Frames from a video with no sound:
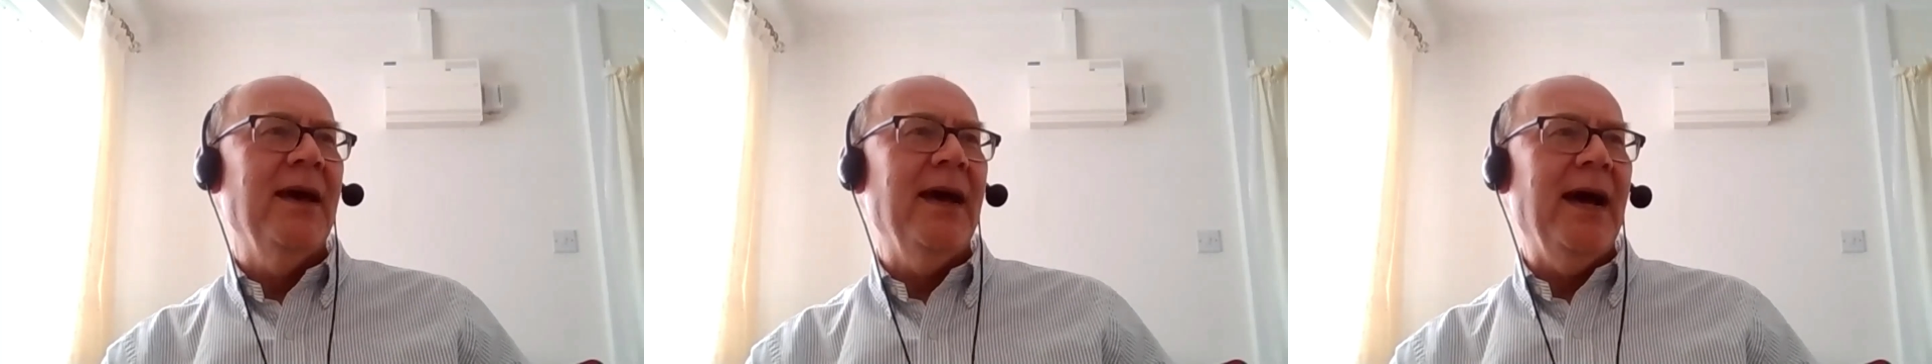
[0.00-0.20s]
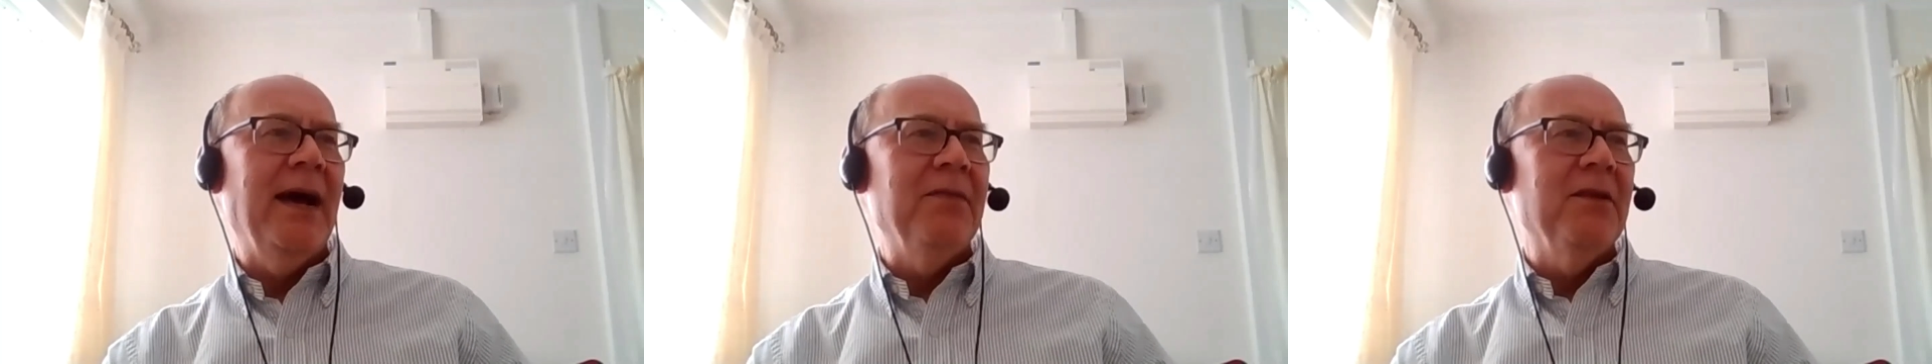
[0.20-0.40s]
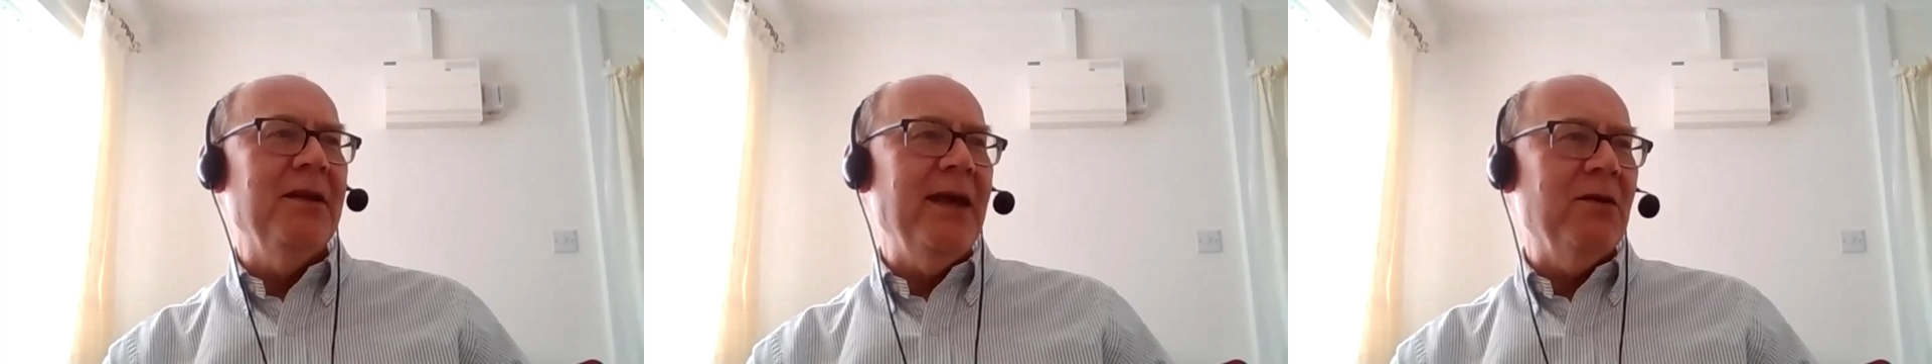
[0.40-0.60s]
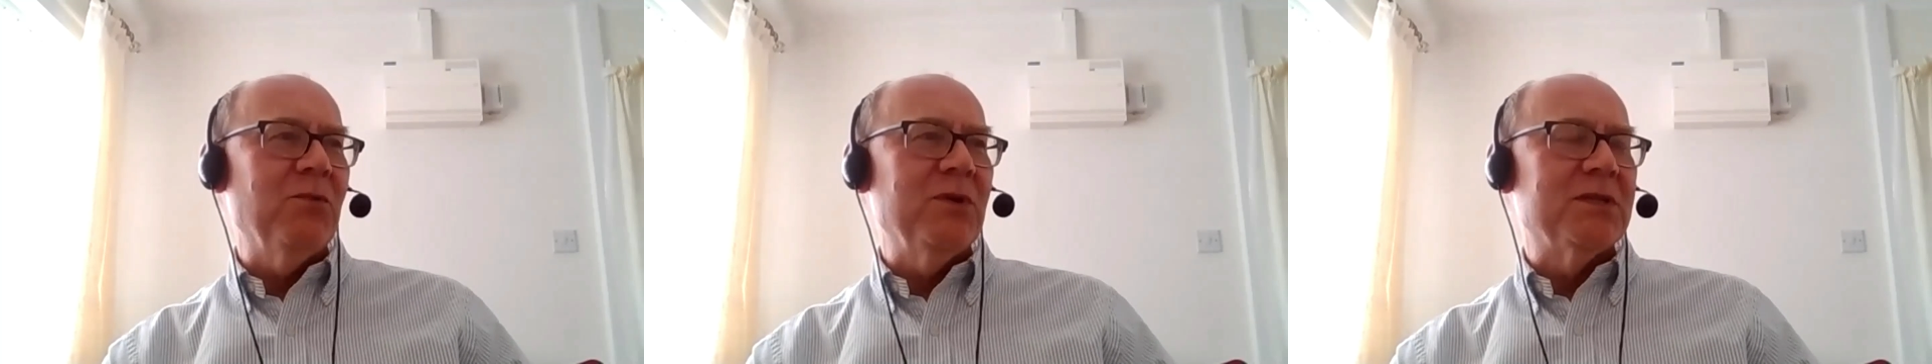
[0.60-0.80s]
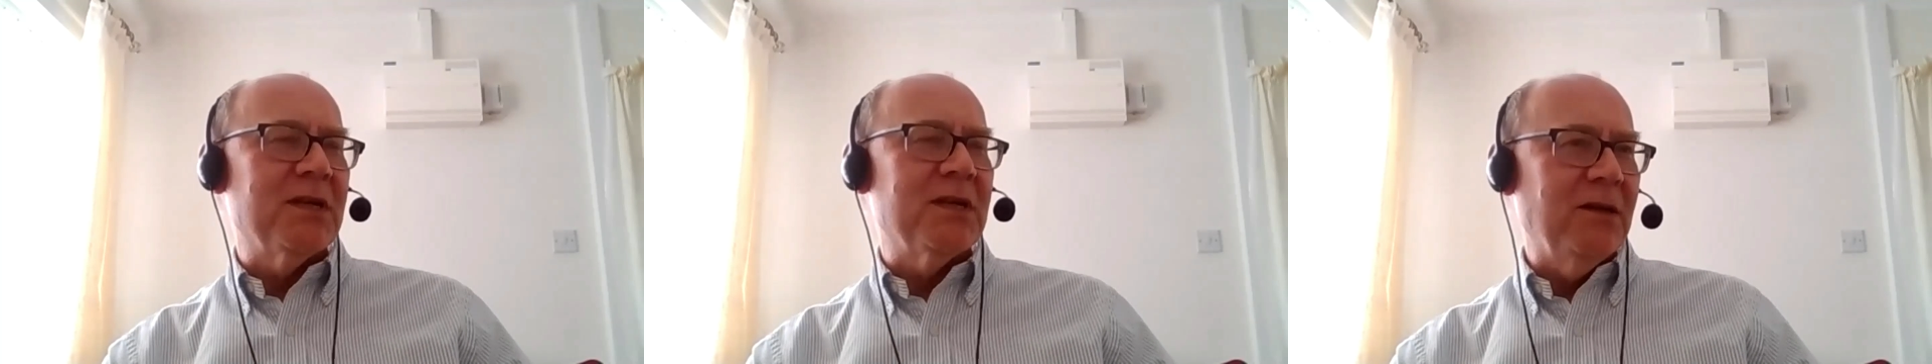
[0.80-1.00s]
and the net
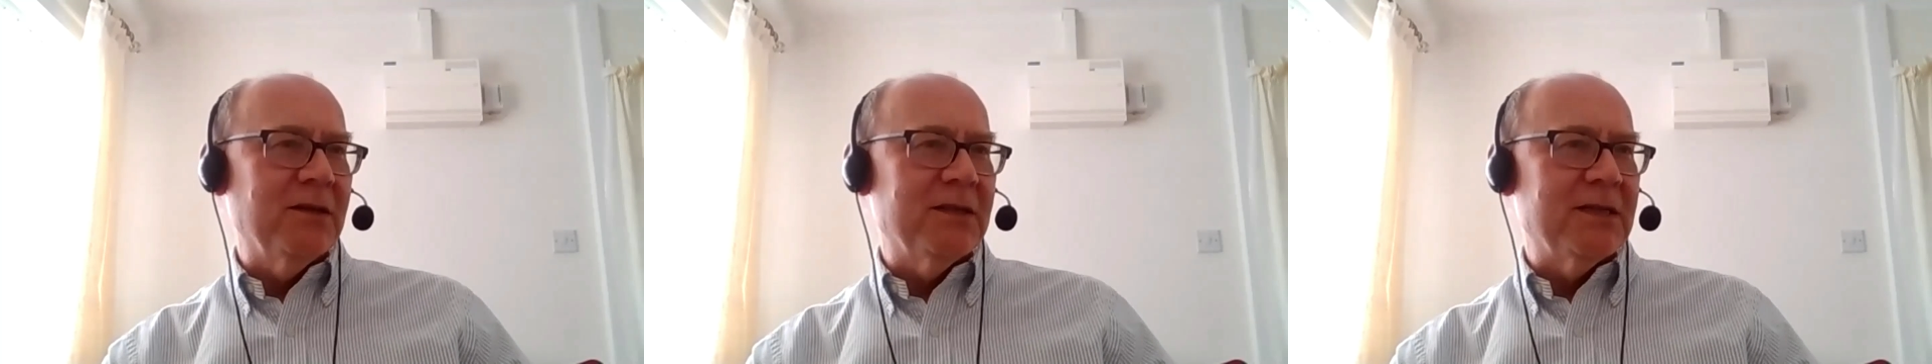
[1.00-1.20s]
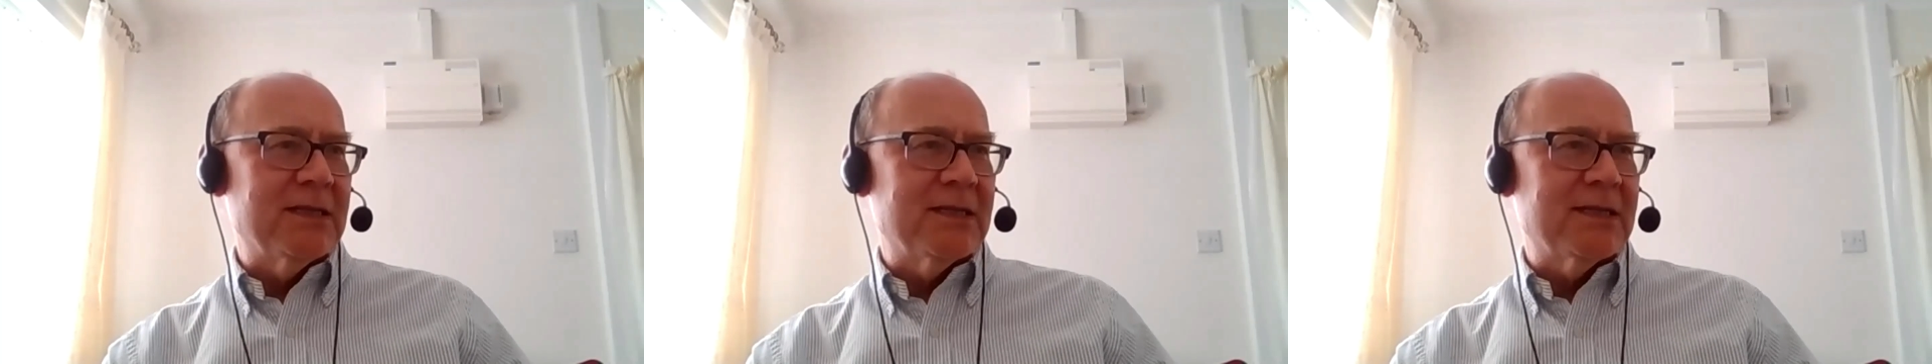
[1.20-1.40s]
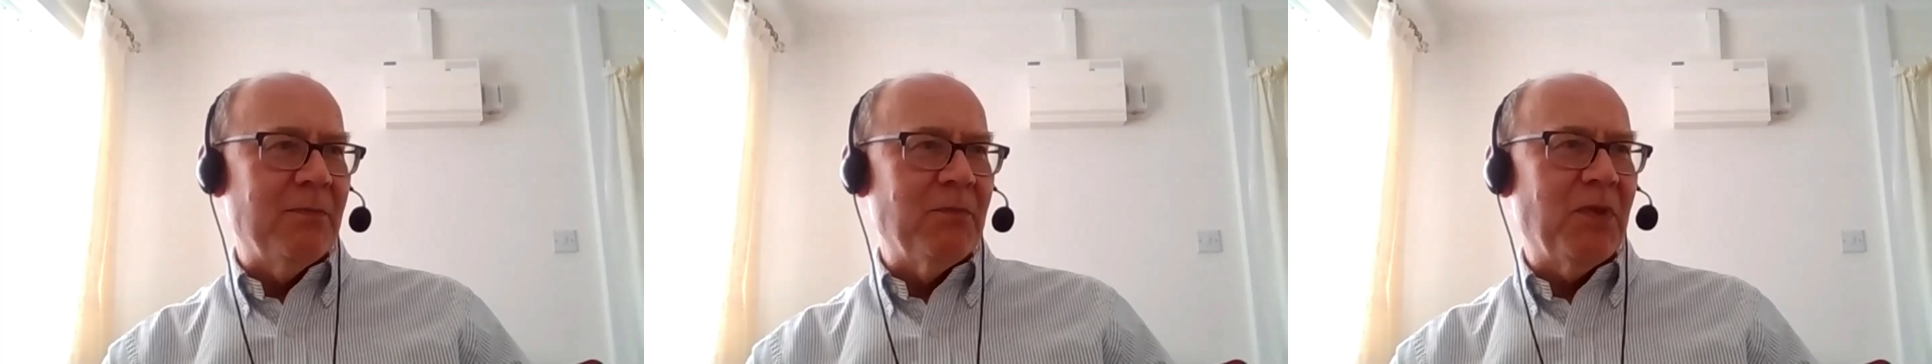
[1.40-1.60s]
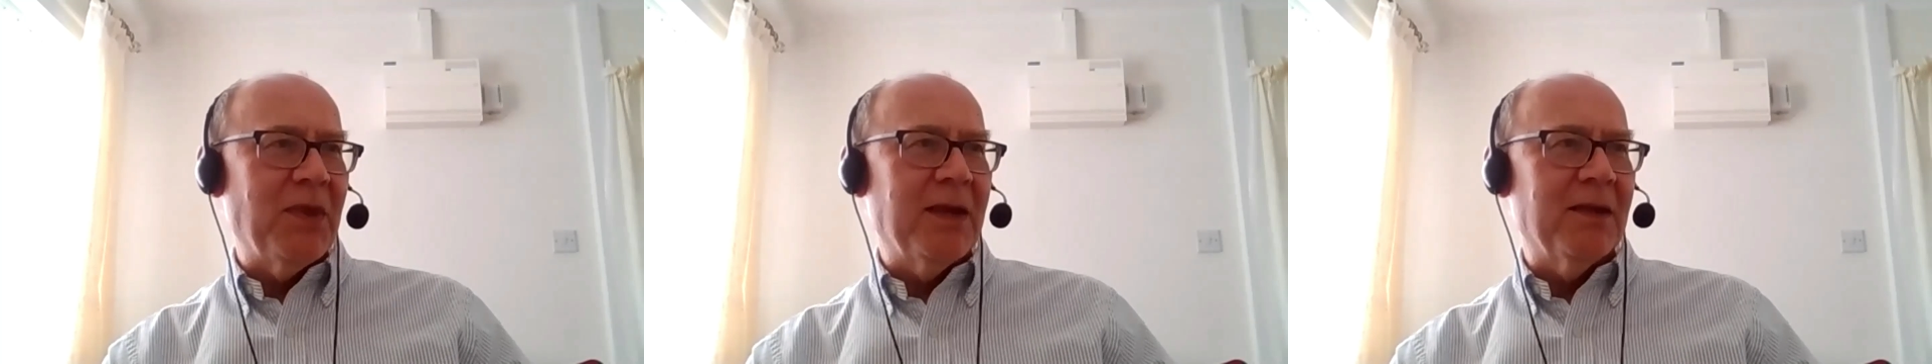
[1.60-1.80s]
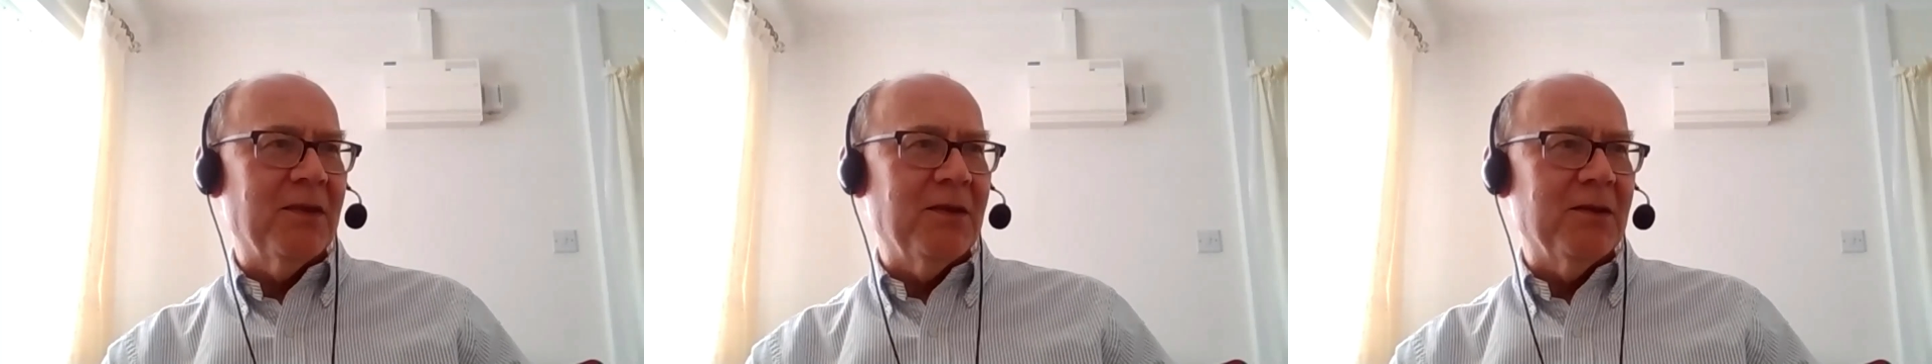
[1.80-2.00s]
result is
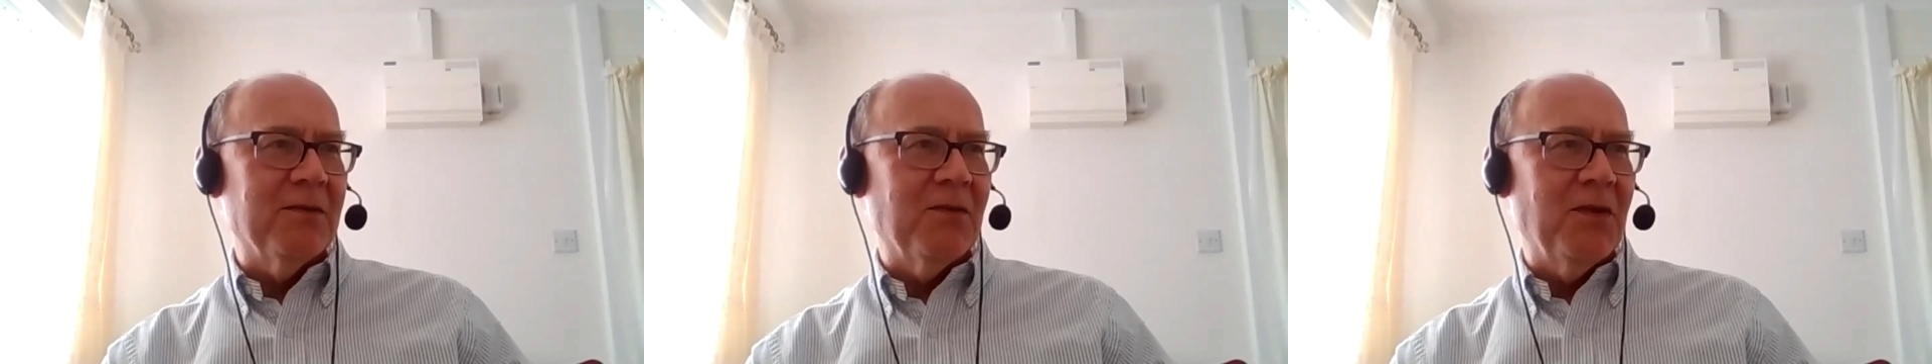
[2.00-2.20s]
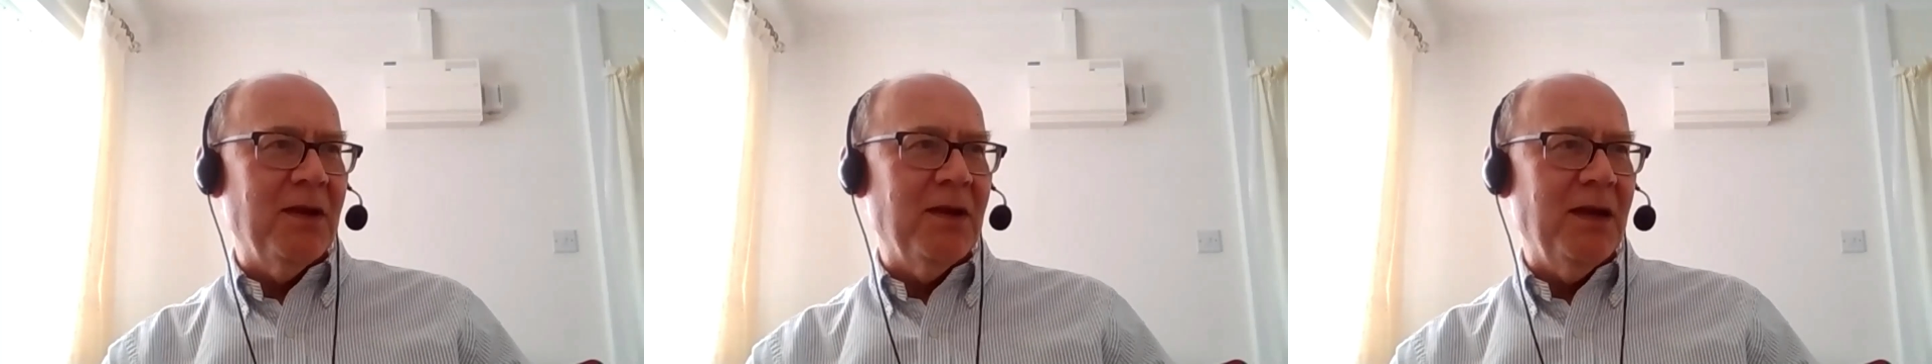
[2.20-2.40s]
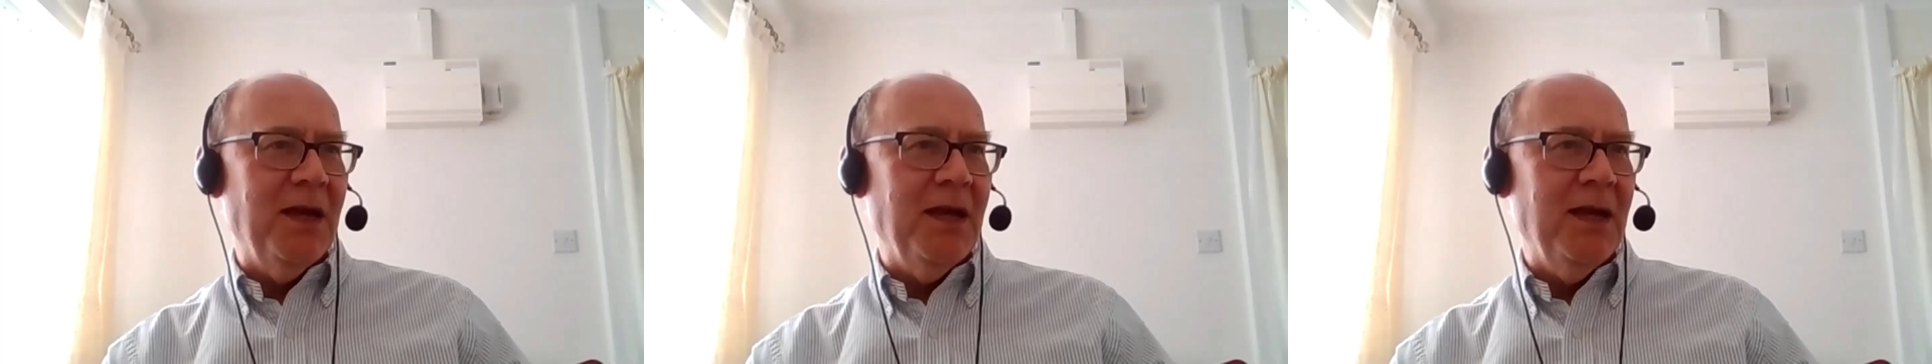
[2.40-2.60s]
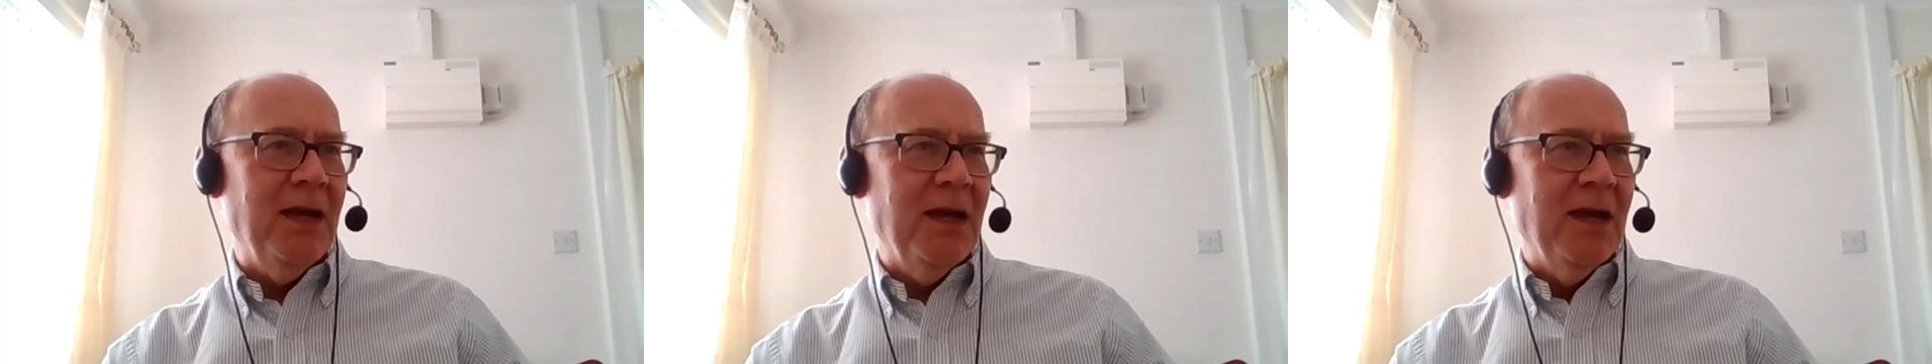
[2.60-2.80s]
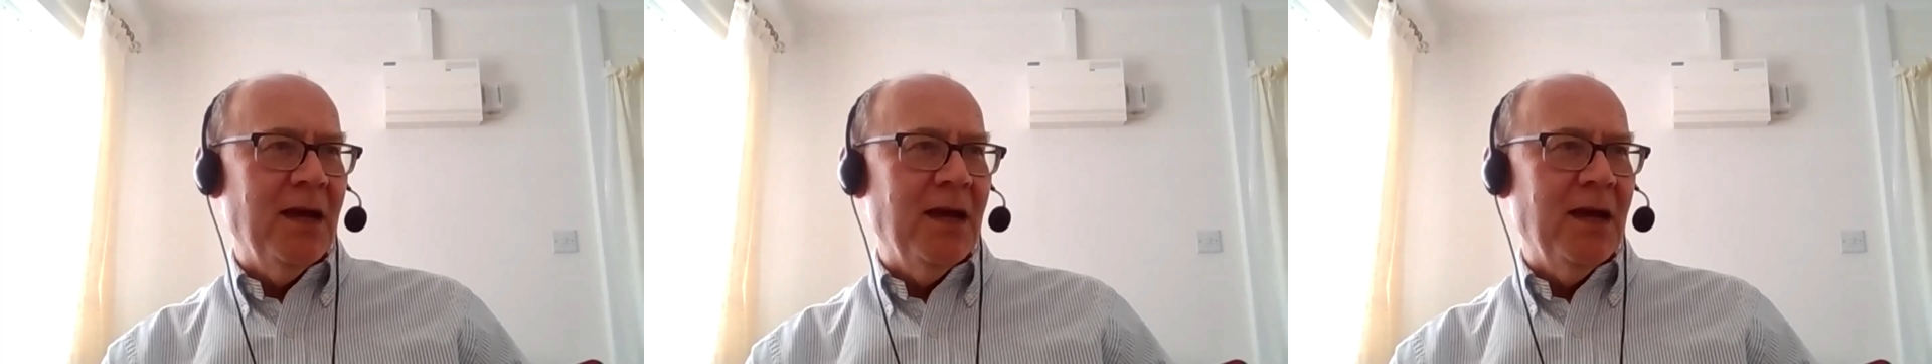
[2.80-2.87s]
something that the